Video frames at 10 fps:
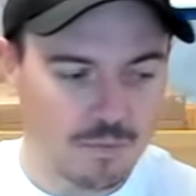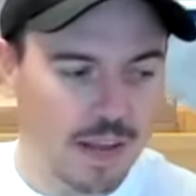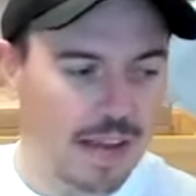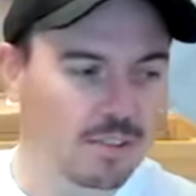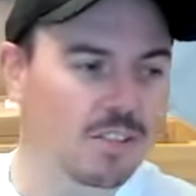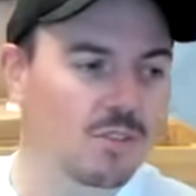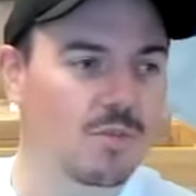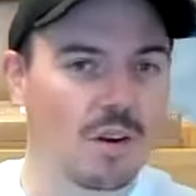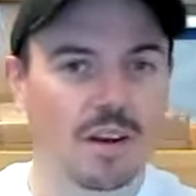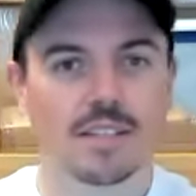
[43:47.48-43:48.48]
how did you
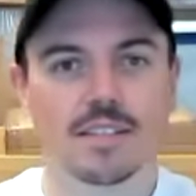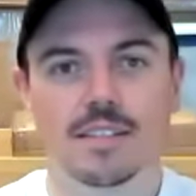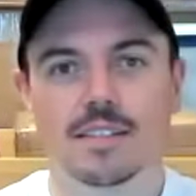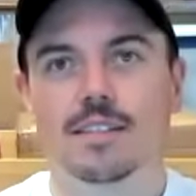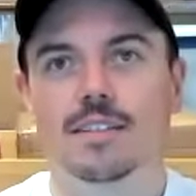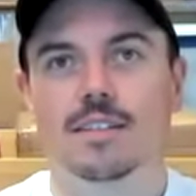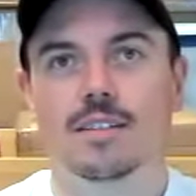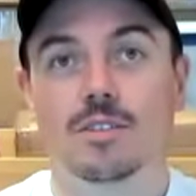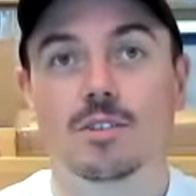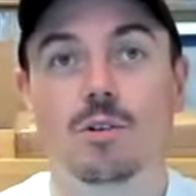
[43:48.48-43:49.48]
find
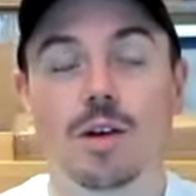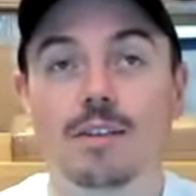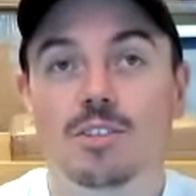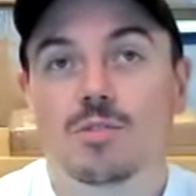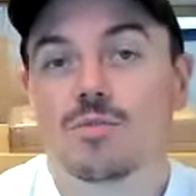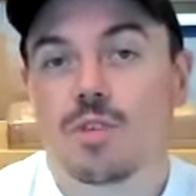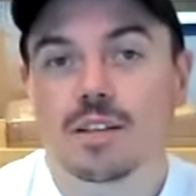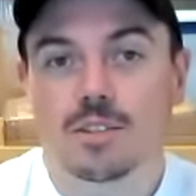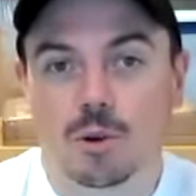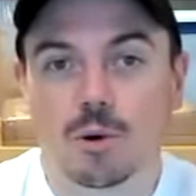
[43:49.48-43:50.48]

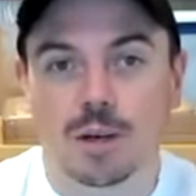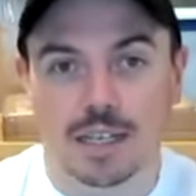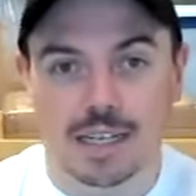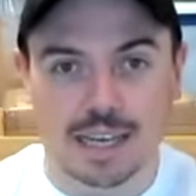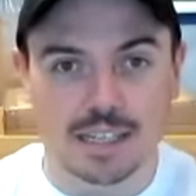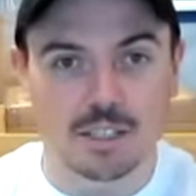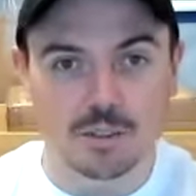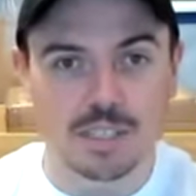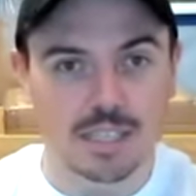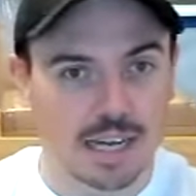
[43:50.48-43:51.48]
touring and getting
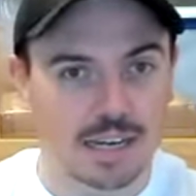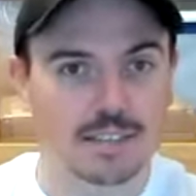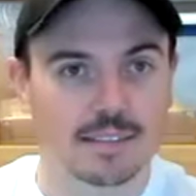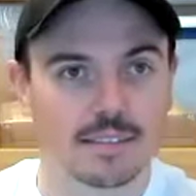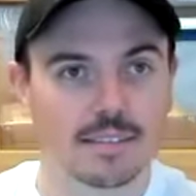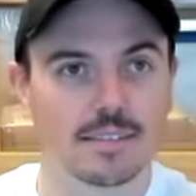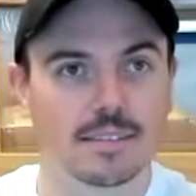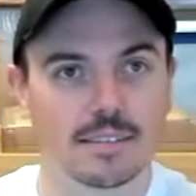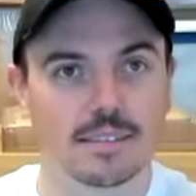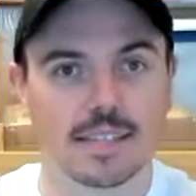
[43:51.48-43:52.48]
used to that
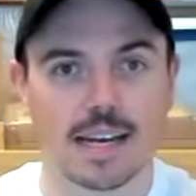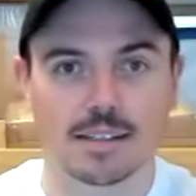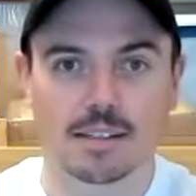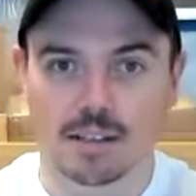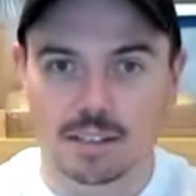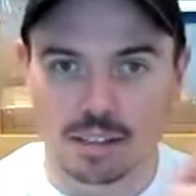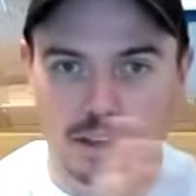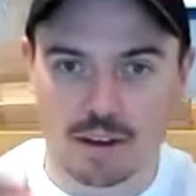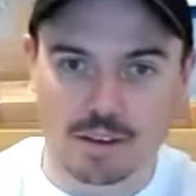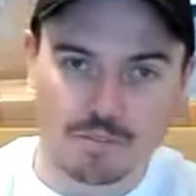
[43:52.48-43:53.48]
kind of
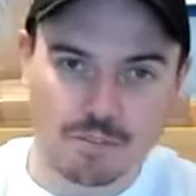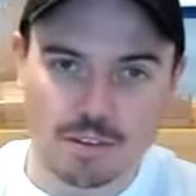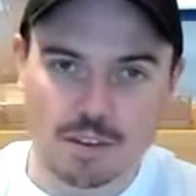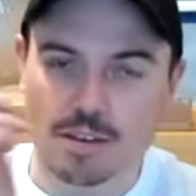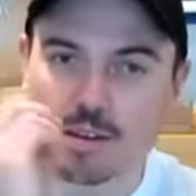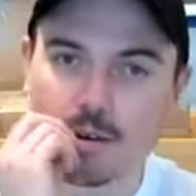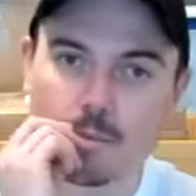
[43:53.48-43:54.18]
life and